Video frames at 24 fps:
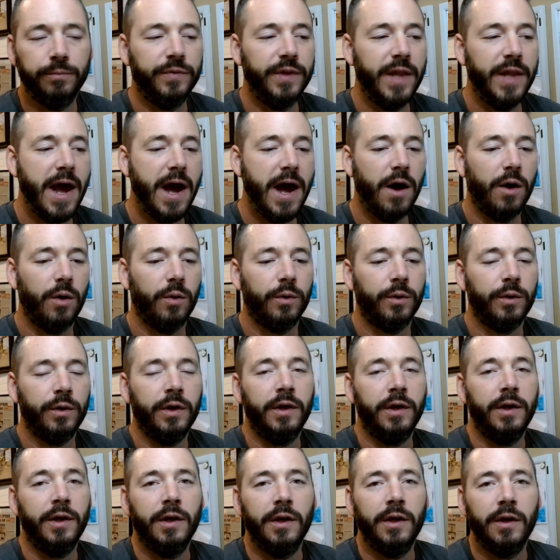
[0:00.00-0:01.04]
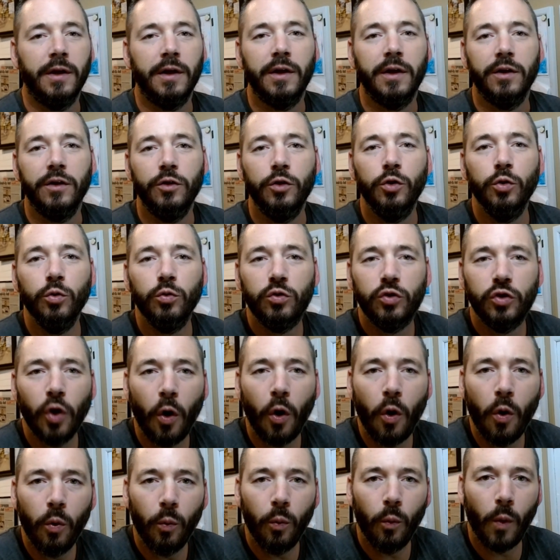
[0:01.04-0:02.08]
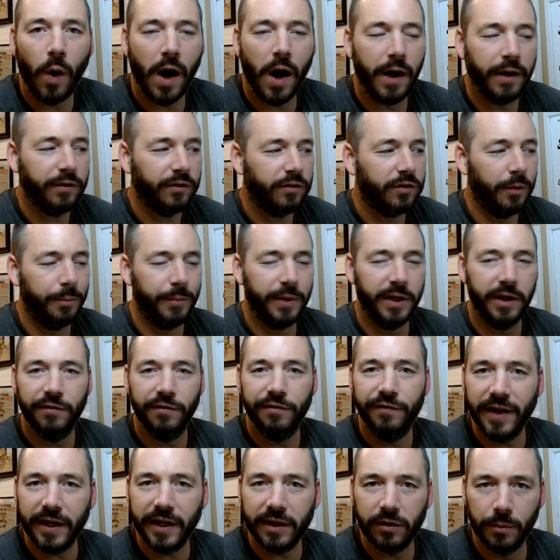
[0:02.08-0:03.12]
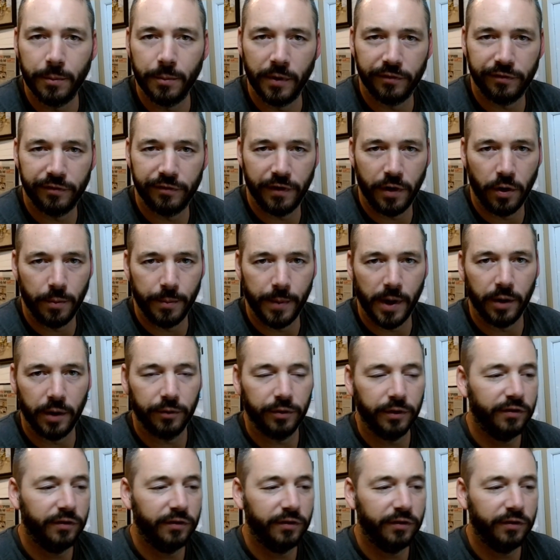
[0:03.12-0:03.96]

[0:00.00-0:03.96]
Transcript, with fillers: Now, you don't want to be a victim of FOMO.